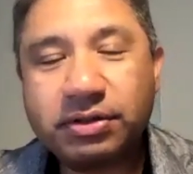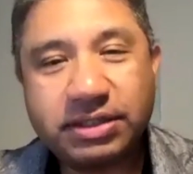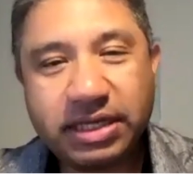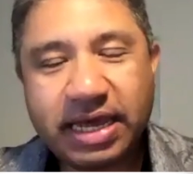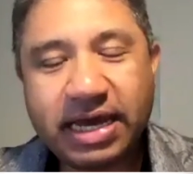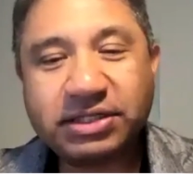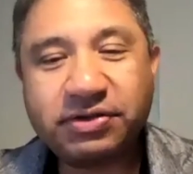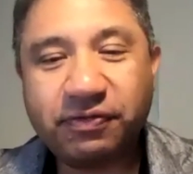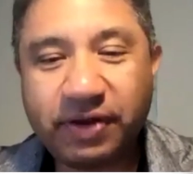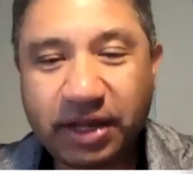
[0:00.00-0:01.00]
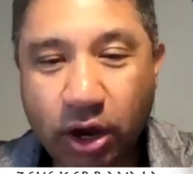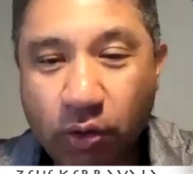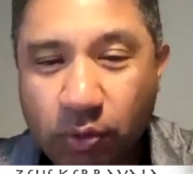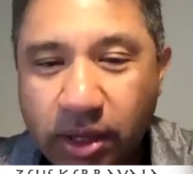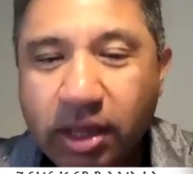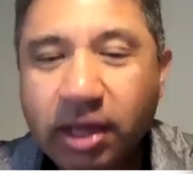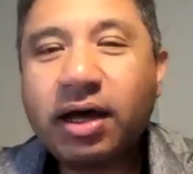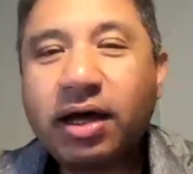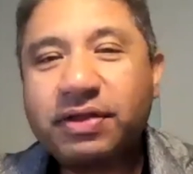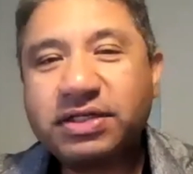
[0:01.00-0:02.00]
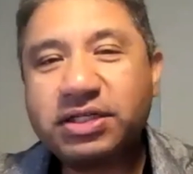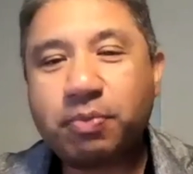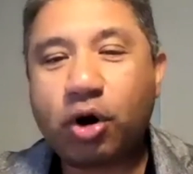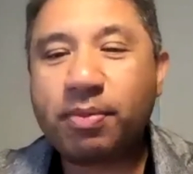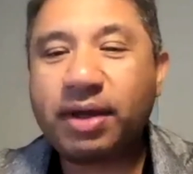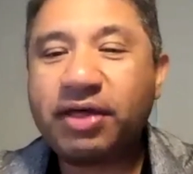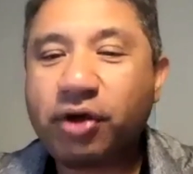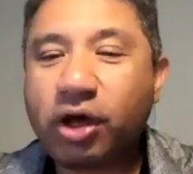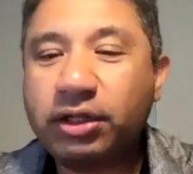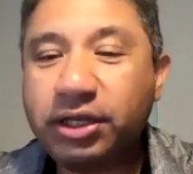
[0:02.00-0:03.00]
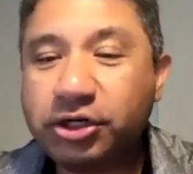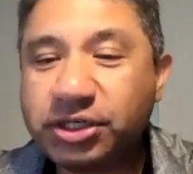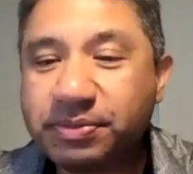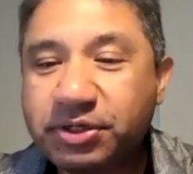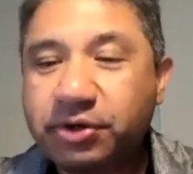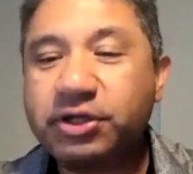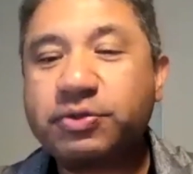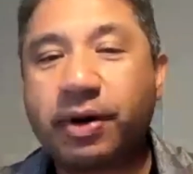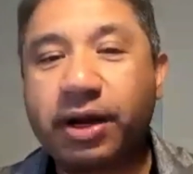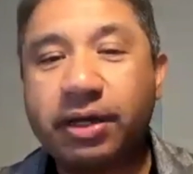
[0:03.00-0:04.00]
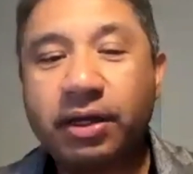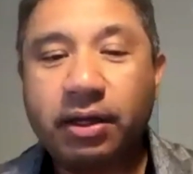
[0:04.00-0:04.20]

ZKast video. This is part of my thought leadership series where